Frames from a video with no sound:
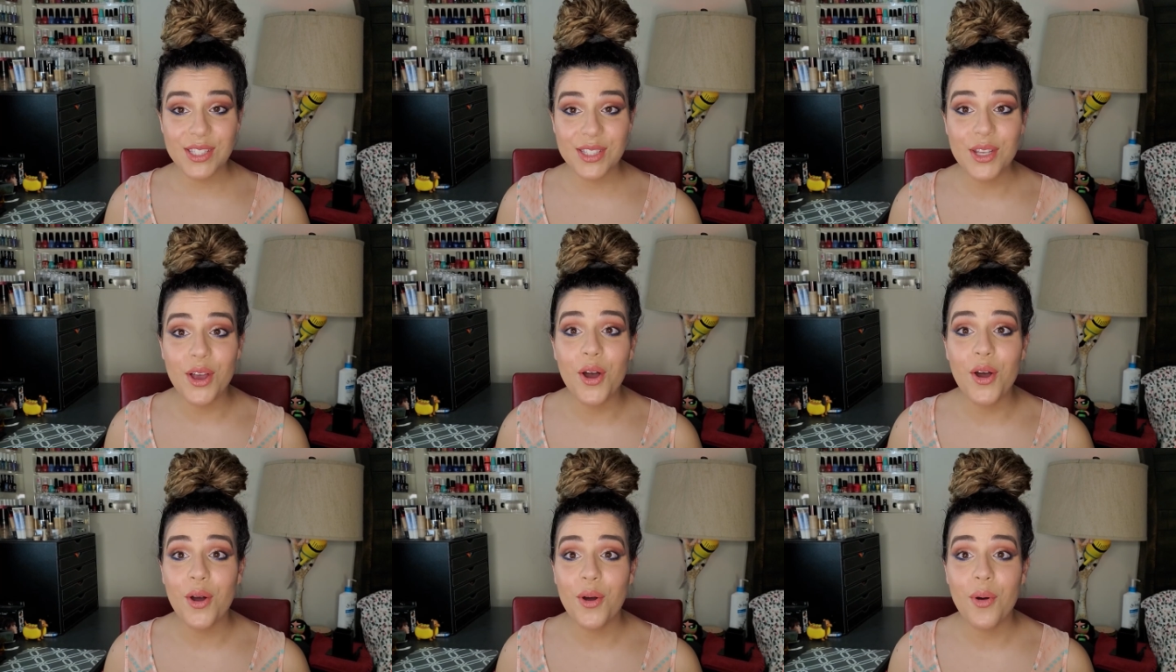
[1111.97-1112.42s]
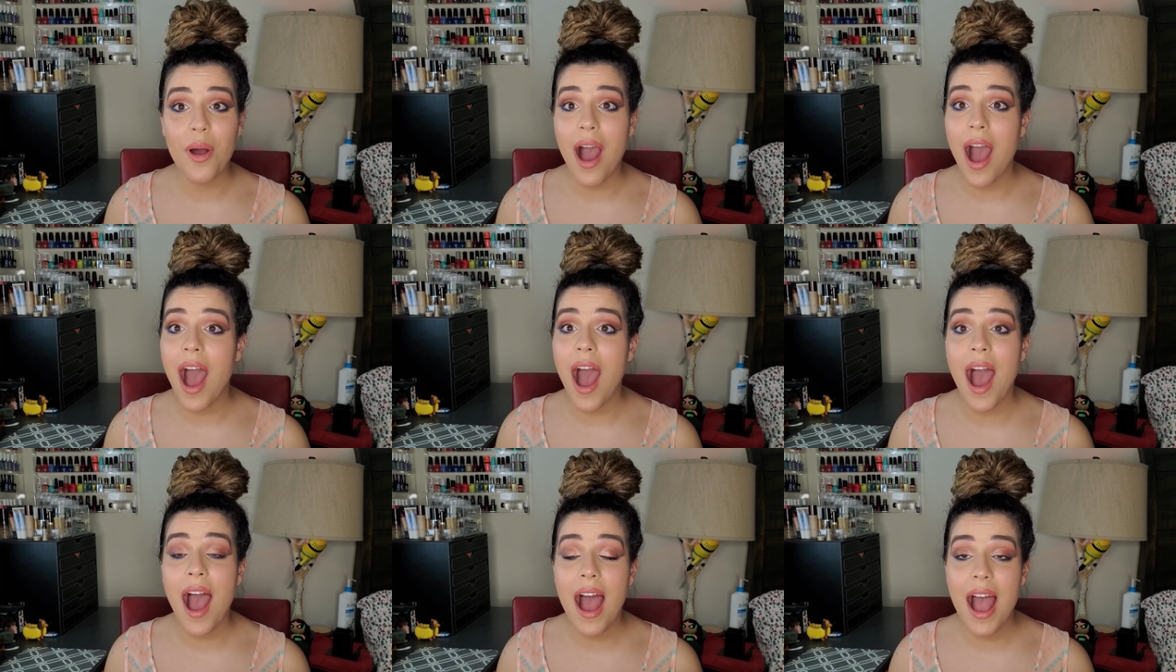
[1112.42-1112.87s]
So
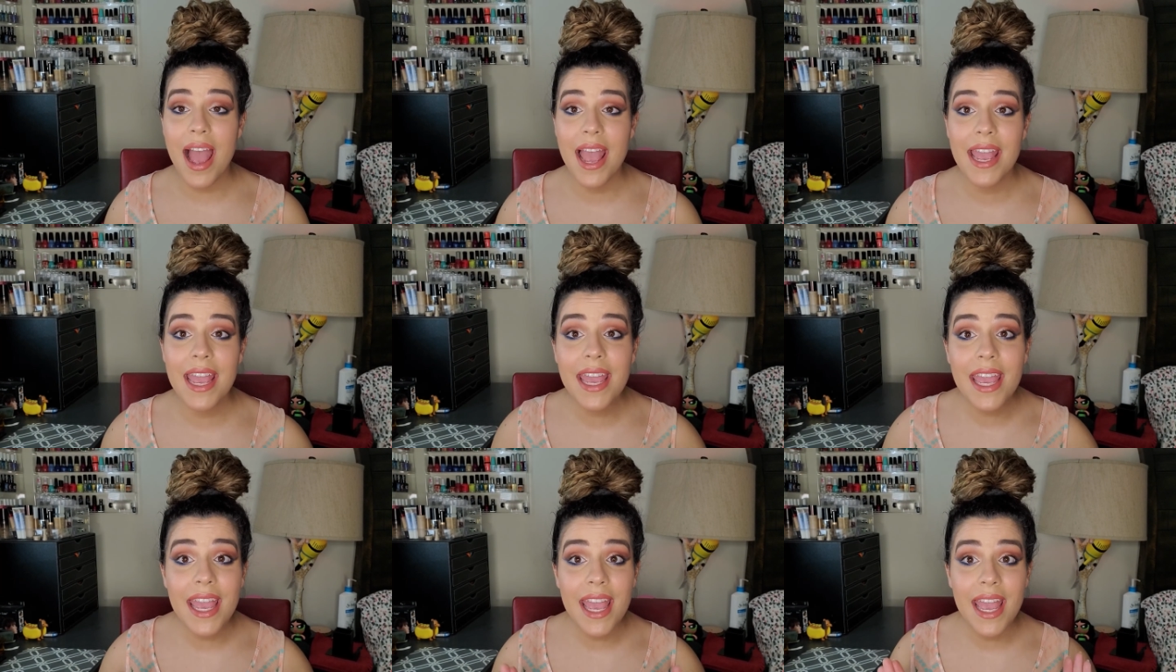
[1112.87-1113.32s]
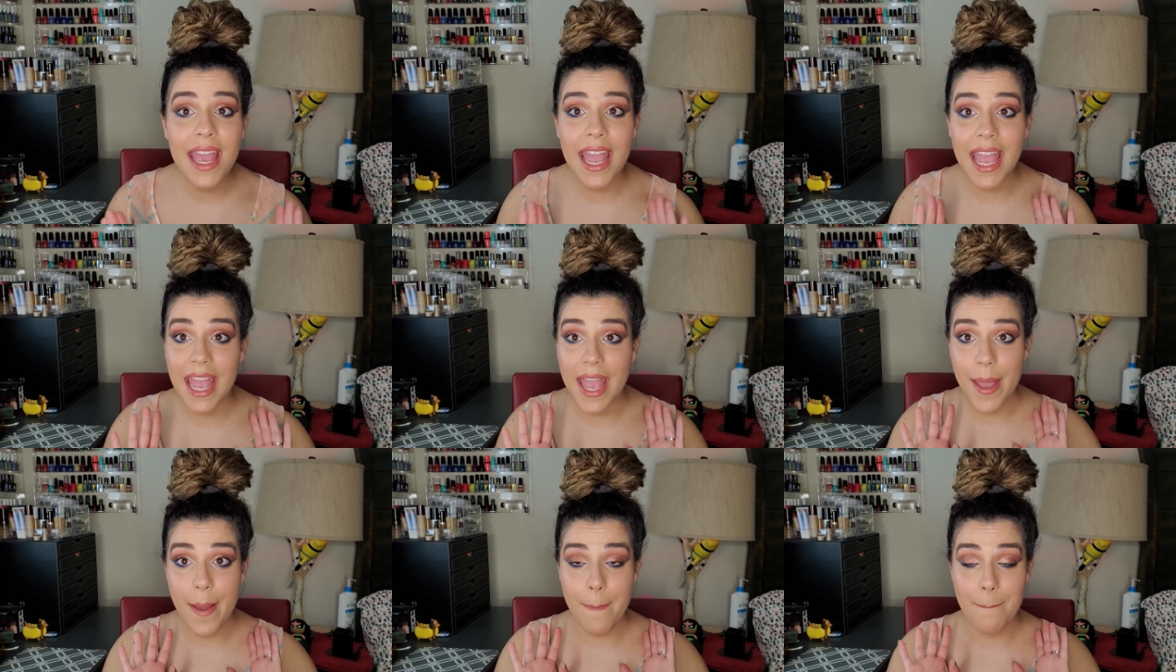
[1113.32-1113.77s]
I
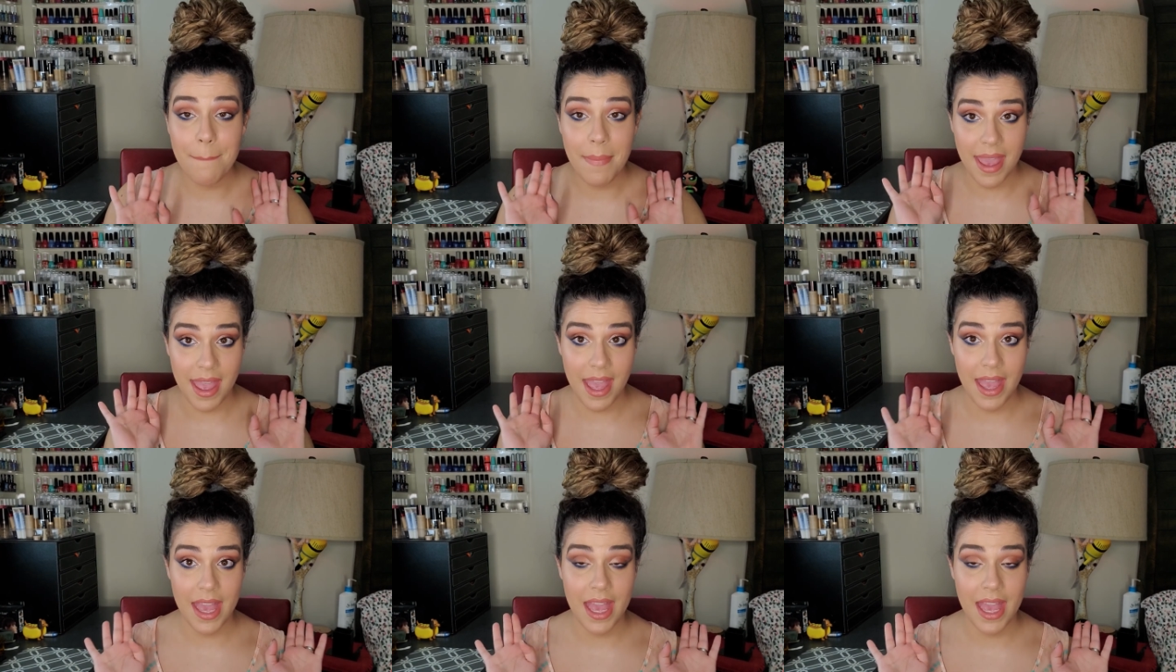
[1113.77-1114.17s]
am